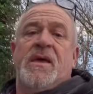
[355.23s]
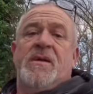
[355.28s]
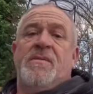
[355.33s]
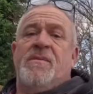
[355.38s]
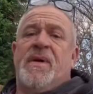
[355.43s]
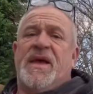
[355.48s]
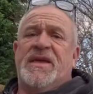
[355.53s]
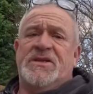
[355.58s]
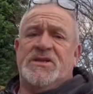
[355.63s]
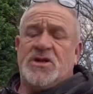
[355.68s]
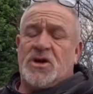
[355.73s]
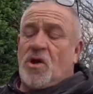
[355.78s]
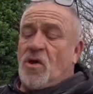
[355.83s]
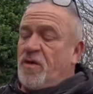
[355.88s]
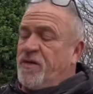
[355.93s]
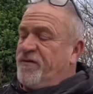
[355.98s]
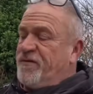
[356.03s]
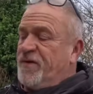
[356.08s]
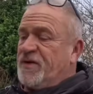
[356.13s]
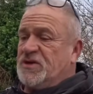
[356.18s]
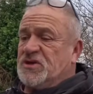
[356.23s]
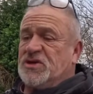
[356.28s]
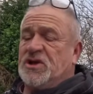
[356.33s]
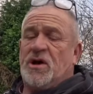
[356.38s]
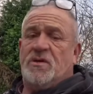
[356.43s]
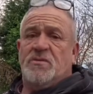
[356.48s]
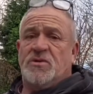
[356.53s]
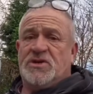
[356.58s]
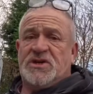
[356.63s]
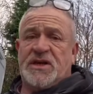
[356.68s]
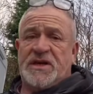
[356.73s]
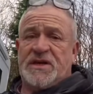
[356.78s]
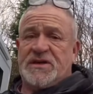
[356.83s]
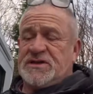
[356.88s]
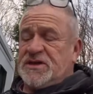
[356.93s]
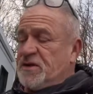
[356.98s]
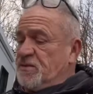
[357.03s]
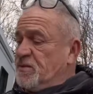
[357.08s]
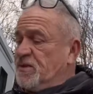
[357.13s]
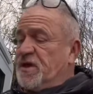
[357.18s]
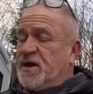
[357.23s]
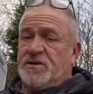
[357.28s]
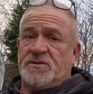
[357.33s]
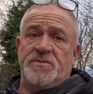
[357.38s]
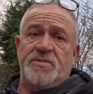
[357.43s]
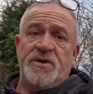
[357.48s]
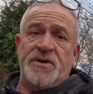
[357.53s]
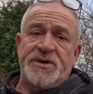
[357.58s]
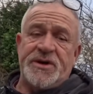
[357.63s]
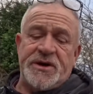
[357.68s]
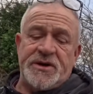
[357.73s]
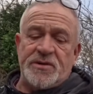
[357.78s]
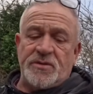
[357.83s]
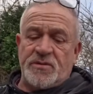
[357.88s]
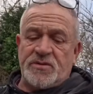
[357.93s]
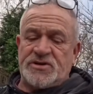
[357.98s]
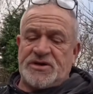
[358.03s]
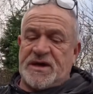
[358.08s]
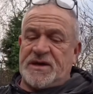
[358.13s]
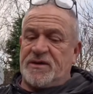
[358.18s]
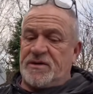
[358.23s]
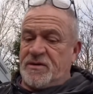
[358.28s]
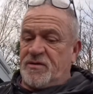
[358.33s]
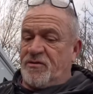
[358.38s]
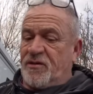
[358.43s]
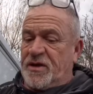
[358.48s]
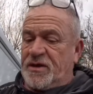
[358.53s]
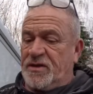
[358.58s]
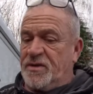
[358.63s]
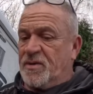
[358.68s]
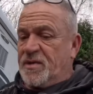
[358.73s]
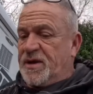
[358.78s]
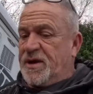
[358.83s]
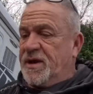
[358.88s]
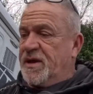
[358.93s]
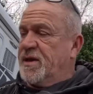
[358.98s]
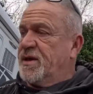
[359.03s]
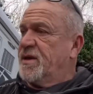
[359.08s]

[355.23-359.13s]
Makes life so much easier when those bloody doors are out the way.